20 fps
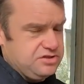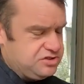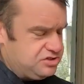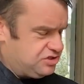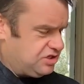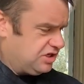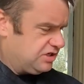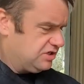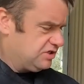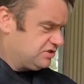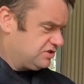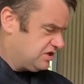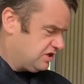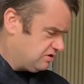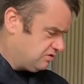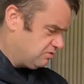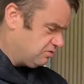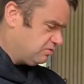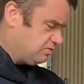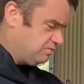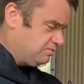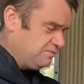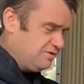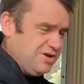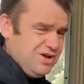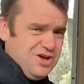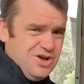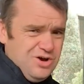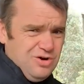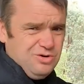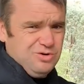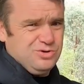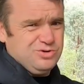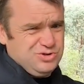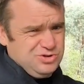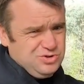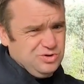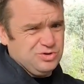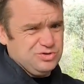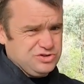the injectors, get all
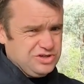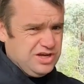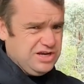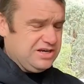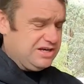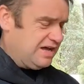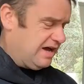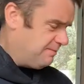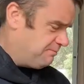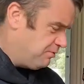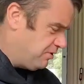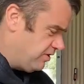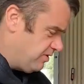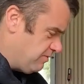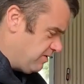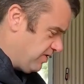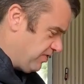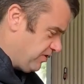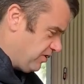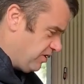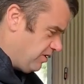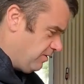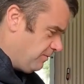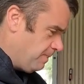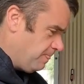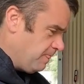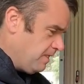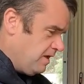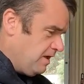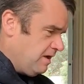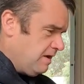sorts of eaten up by the methanol.